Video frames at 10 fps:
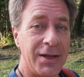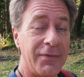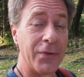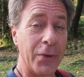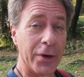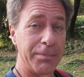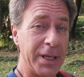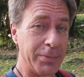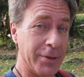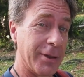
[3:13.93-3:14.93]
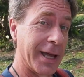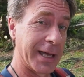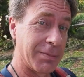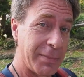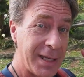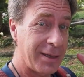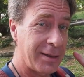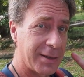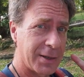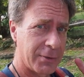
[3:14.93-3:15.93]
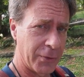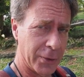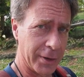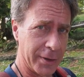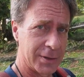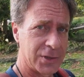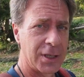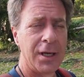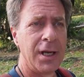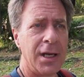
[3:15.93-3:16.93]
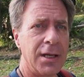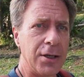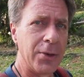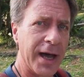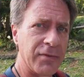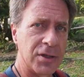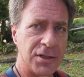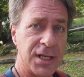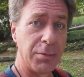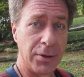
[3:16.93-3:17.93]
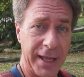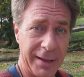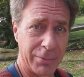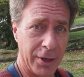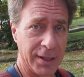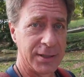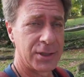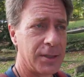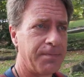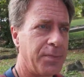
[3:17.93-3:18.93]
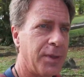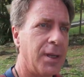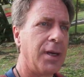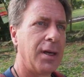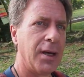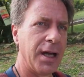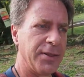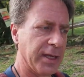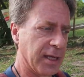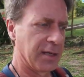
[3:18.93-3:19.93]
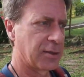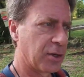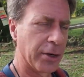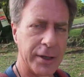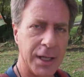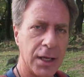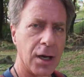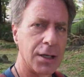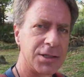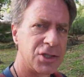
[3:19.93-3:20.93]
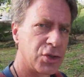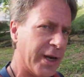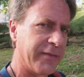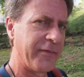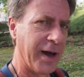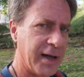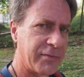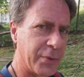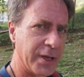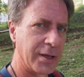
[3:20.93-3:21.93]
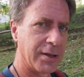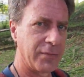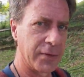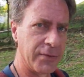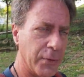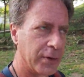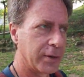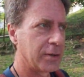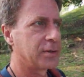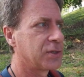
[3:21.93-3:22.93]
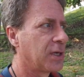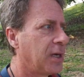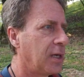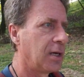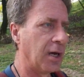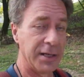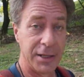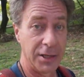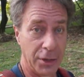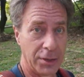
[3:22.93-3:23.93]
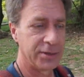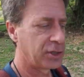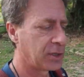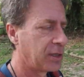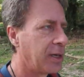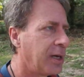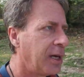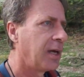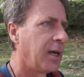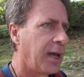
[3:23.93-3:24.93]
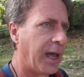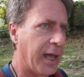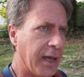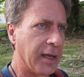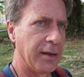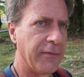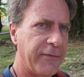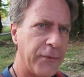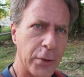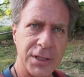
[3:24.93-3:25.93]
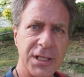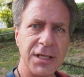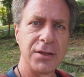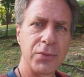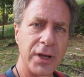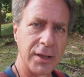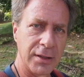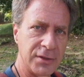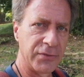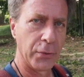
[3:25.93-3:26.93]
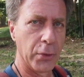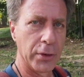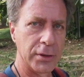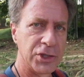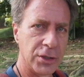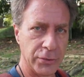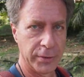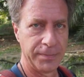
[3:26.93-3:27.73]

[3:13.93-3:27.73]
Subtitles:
For people like me, foreigners, you have to double that price. I think it currently costs 25 ringgit for foreigners, adults, and 14 ringgit for children.